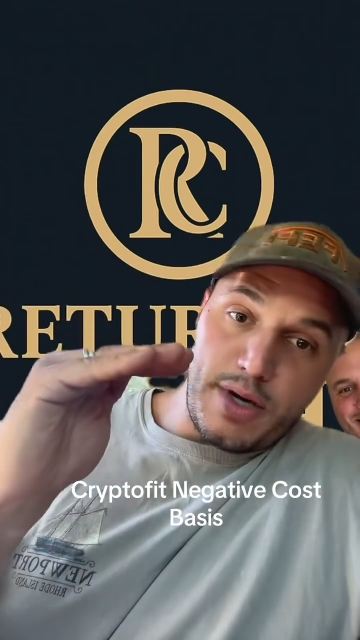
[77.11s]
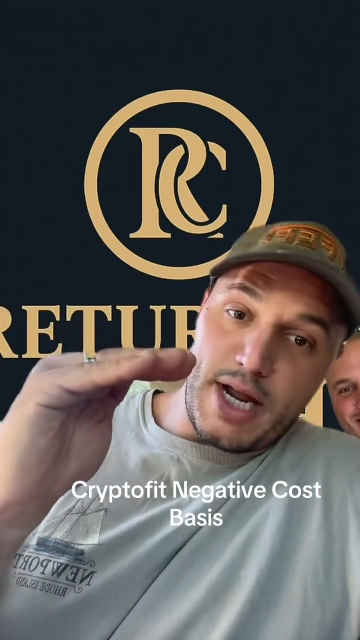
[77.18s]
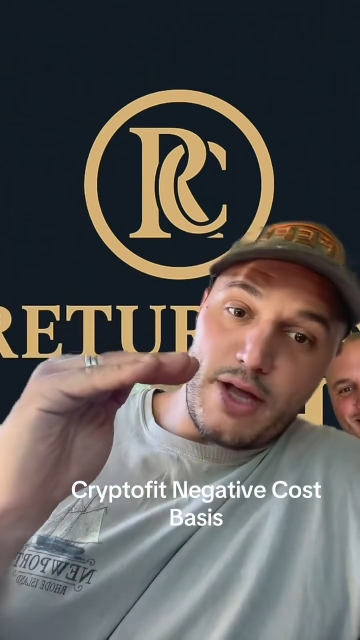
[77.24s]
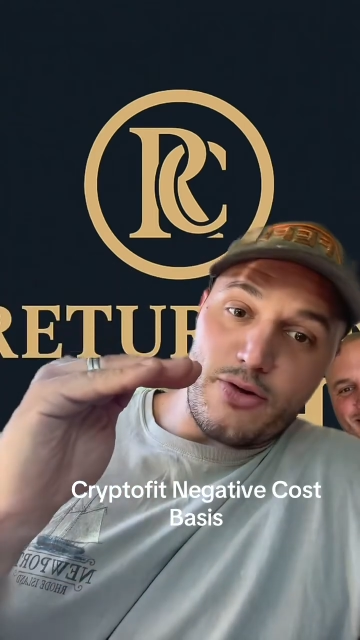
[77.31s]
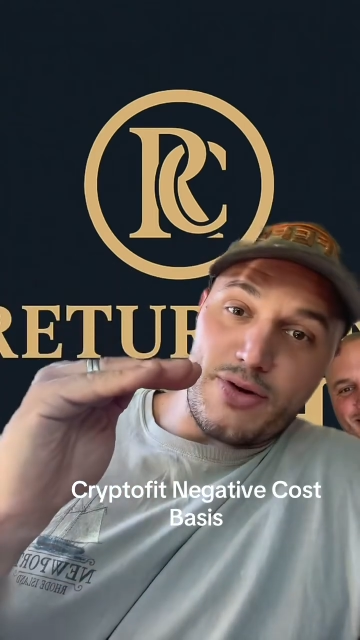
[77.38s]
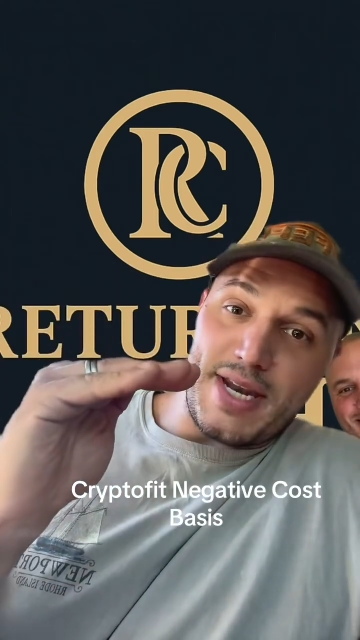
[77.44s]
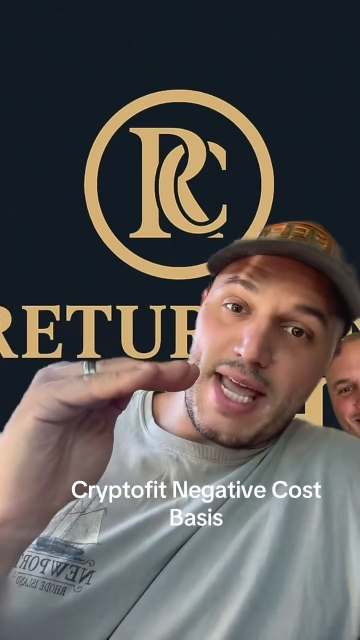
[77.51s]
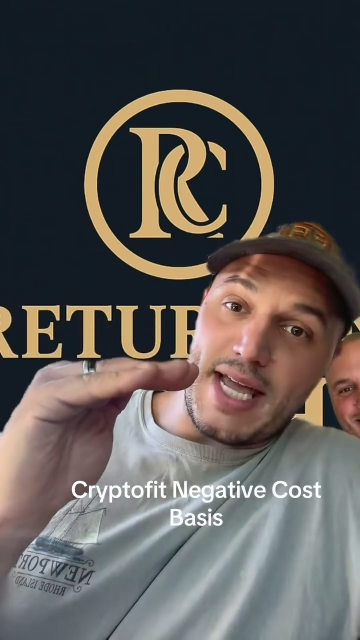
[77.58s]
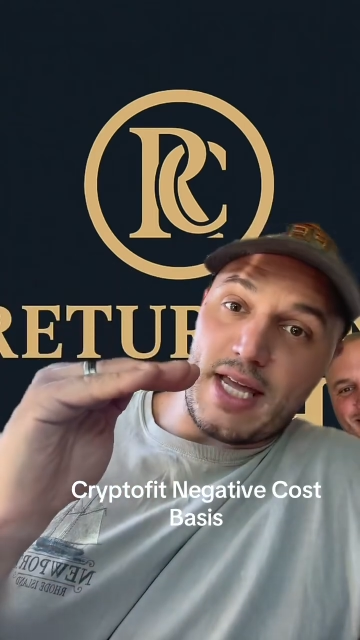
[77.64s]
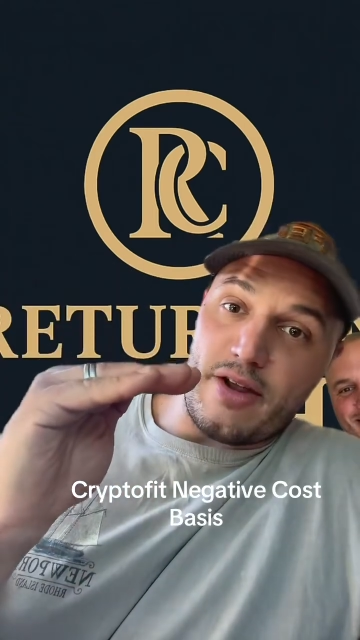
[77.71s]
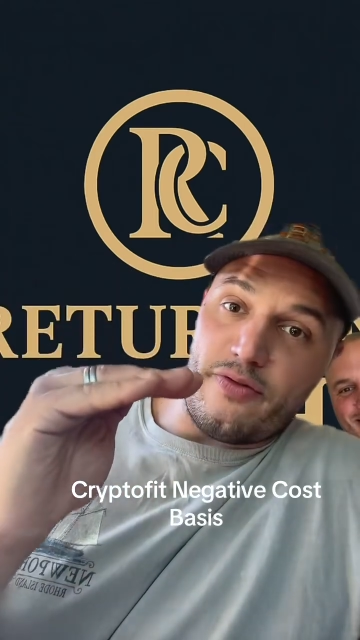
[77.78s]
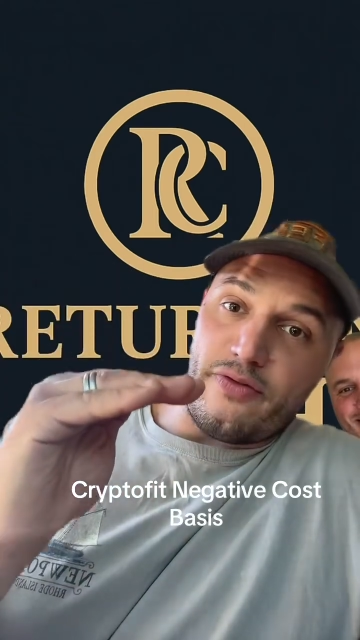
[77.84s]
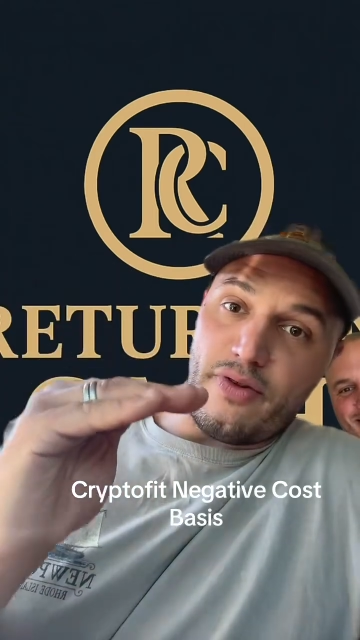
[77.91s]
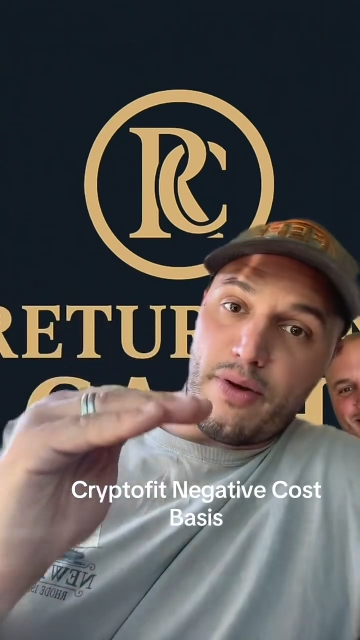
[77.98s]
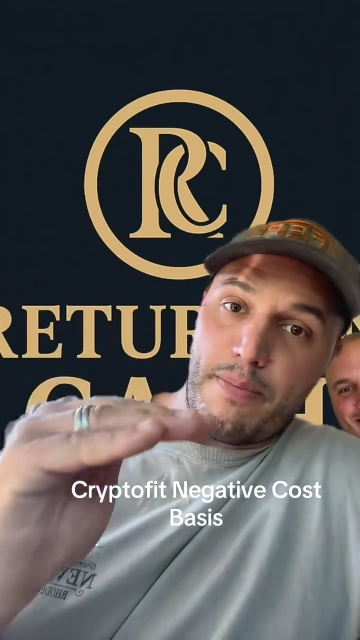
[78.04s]
now you're
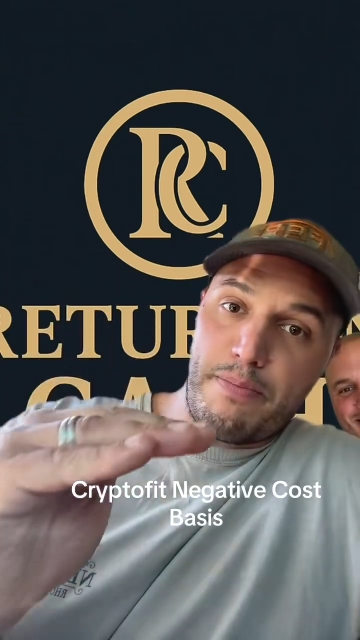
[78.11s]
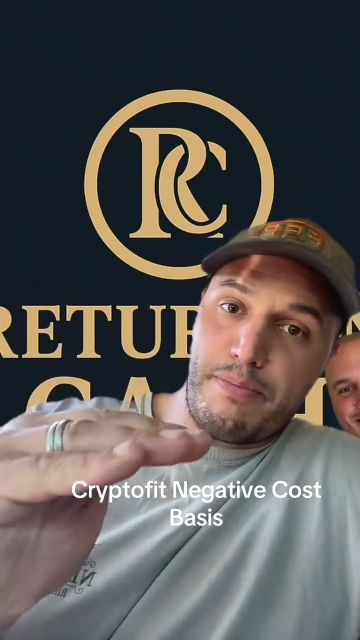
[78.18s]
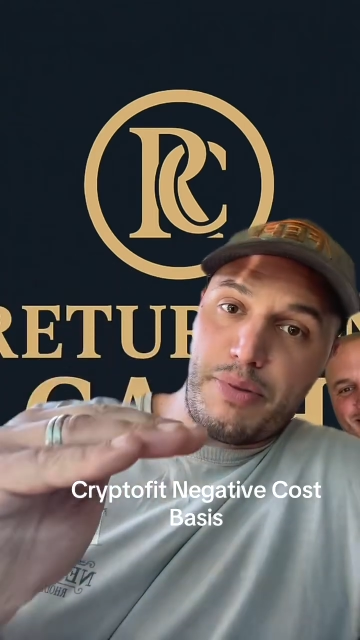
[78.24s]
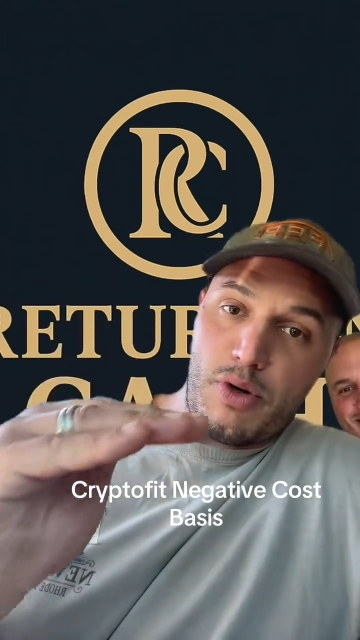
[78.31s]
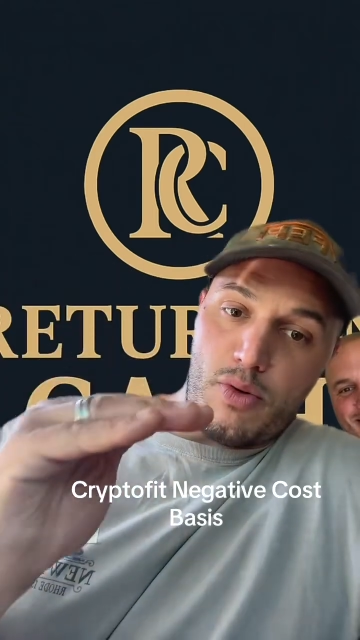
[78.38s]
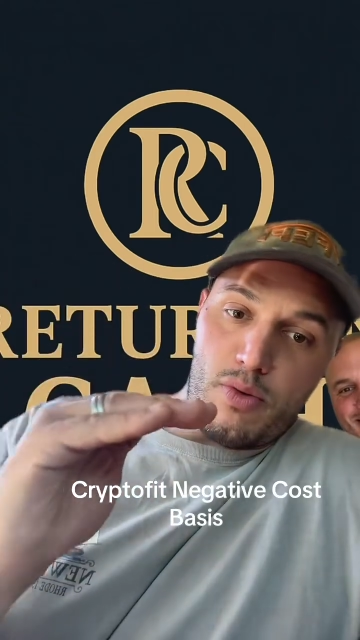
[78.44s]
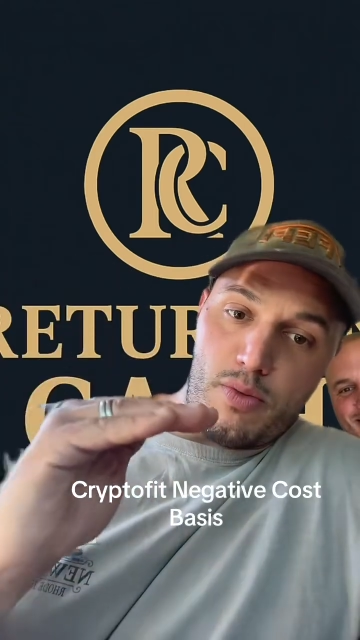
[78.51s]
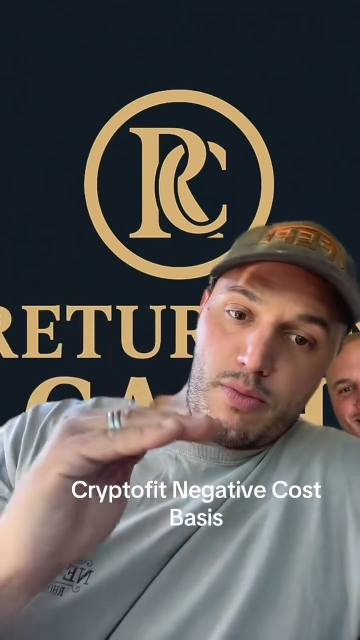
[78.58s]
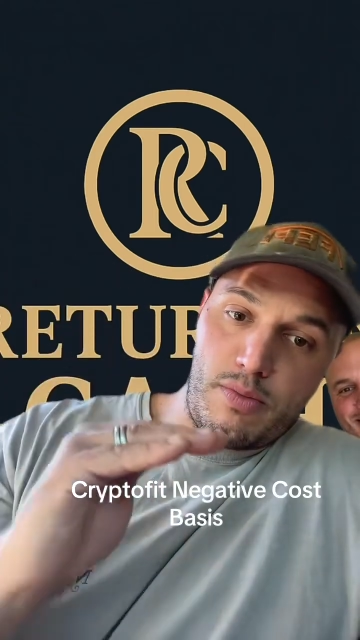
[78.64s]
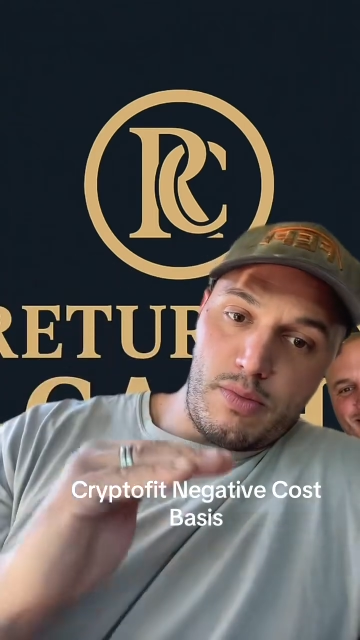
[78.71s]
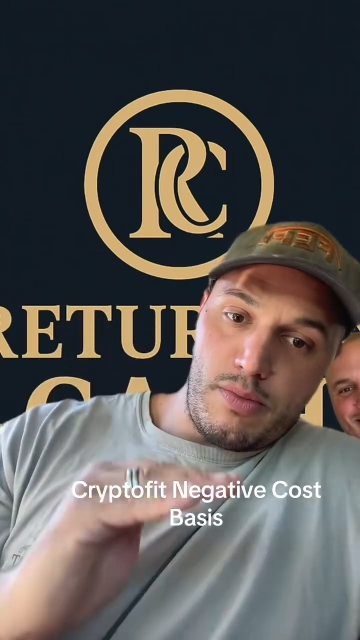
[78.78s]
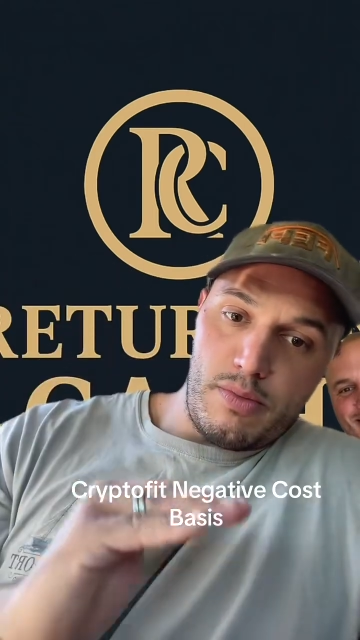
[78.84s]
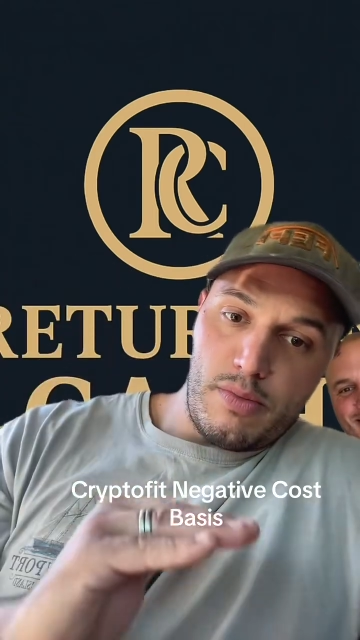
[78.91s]
negative. Boom.